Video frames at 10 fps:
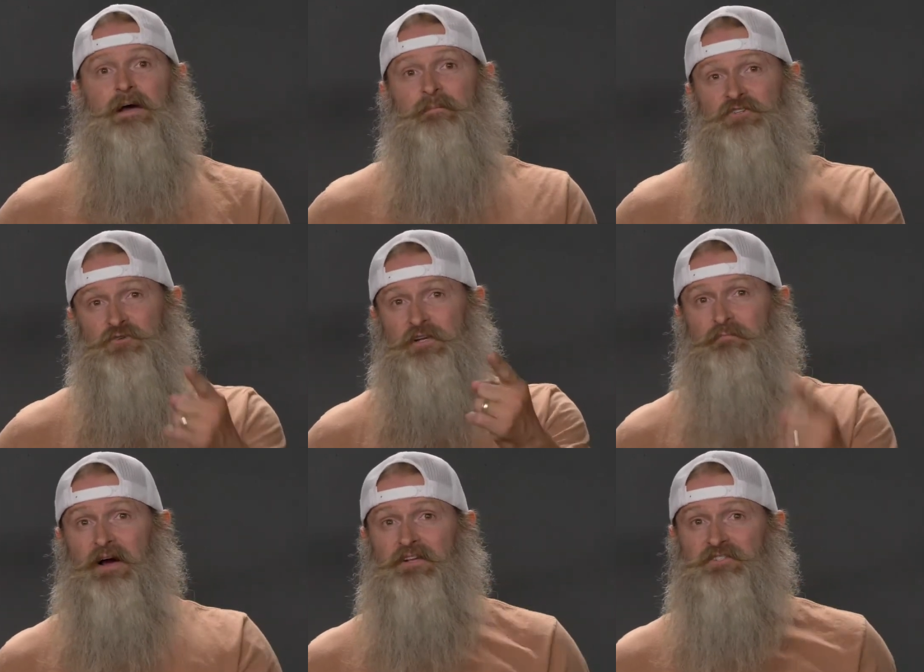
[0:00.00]
I'm intrigued
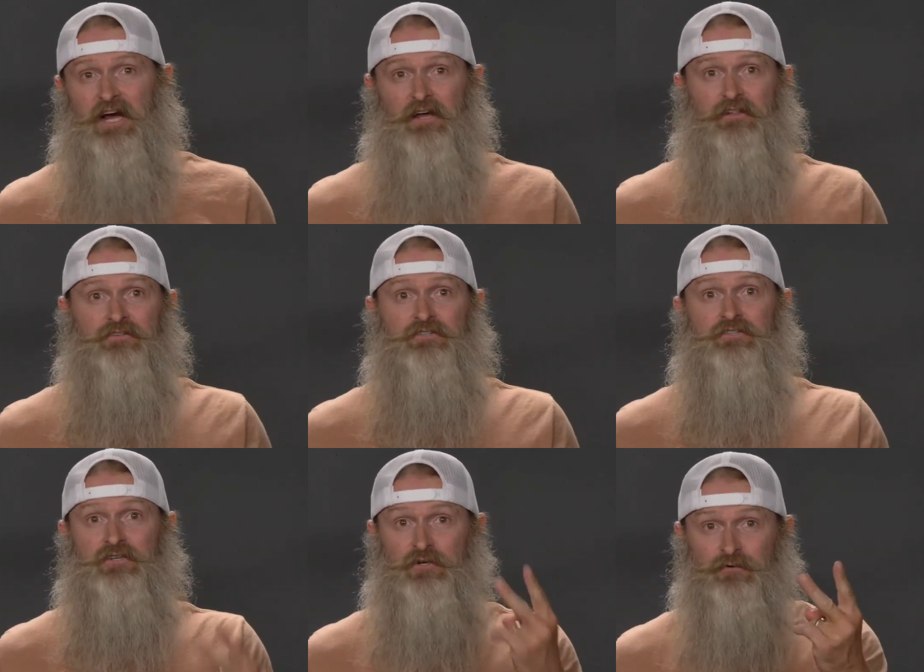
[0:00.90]
by a challenge.
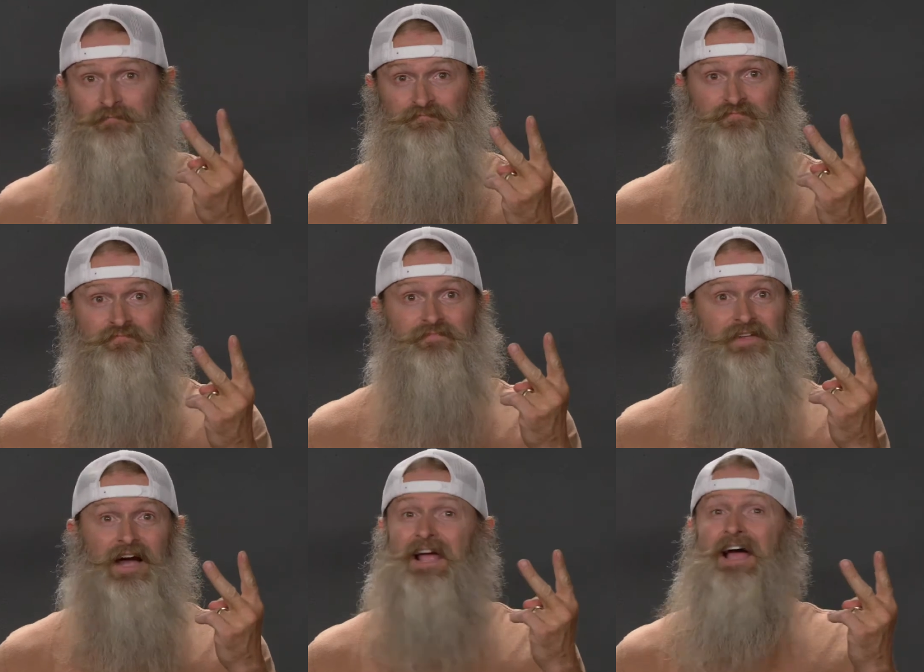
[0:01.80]
Two,
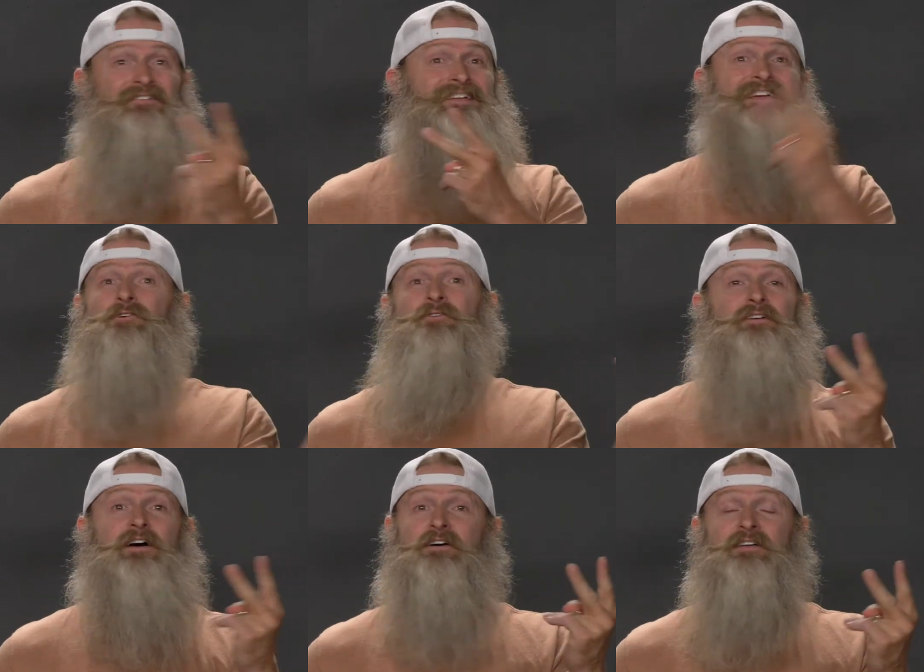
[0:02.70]
I have
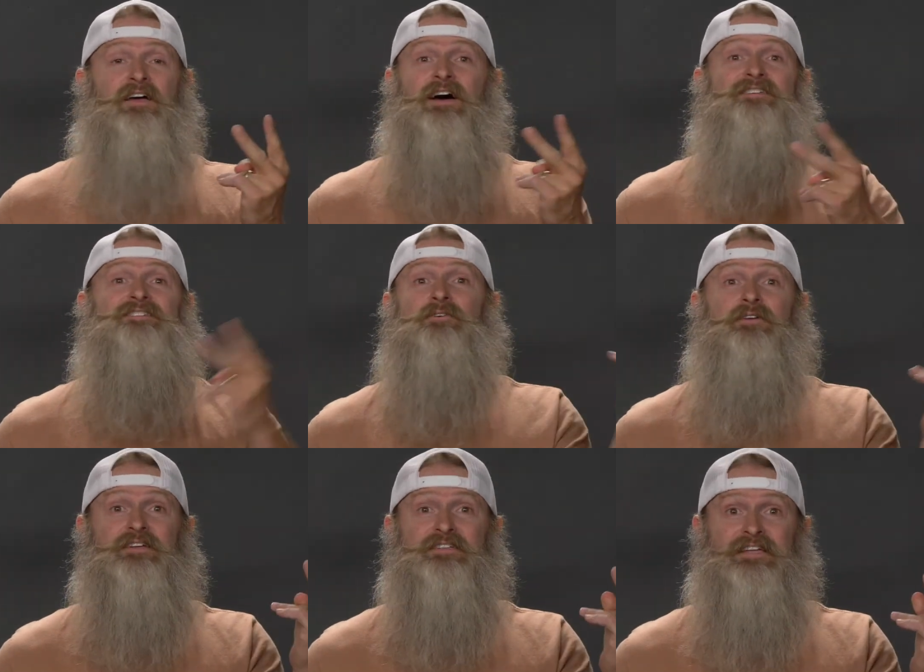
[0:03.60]
a
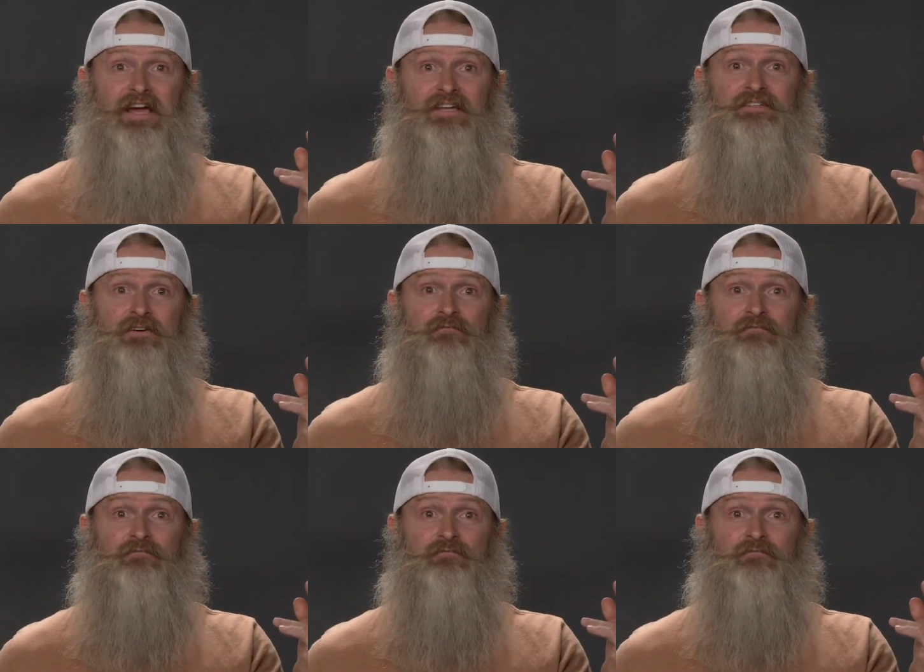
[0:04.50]
serious case of